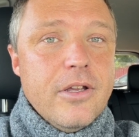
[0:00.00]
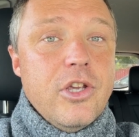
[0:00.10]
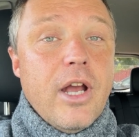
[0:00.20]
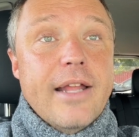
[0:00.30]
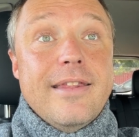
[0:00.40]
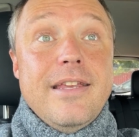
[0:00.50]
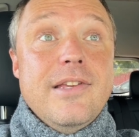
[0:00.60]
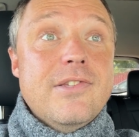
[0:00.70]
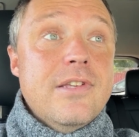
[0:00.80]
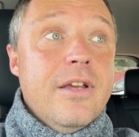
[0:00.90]
You got
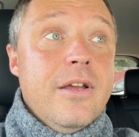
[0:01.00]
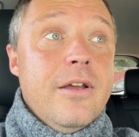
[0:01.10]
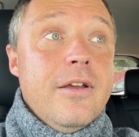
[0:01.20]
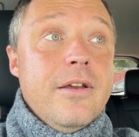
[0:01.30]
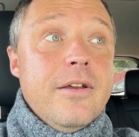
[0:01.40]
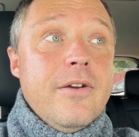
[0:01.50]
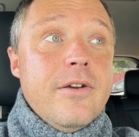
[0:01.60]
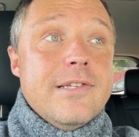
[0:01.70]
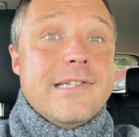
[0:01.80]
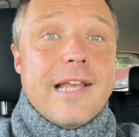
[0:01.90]
these
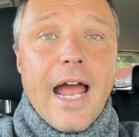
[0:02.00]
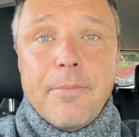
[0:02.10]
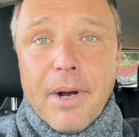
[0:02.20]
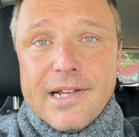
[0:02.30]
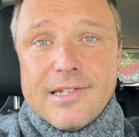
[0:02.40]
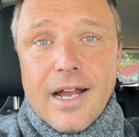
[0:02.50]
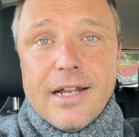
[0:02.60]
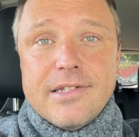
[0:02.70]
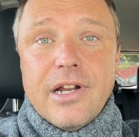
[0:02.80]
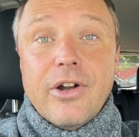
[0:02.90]

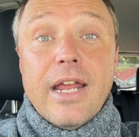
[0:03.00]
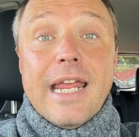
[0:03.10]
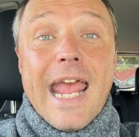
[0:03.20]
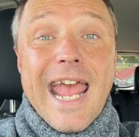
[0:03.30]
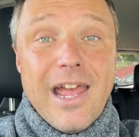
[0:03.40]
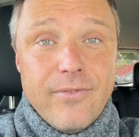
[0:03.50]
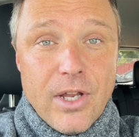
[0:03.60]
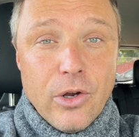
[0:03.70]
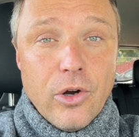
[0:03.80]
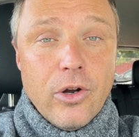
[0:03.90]
side-by-sides that are getting
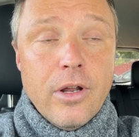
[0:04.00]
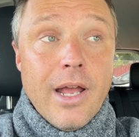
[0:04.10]
heavier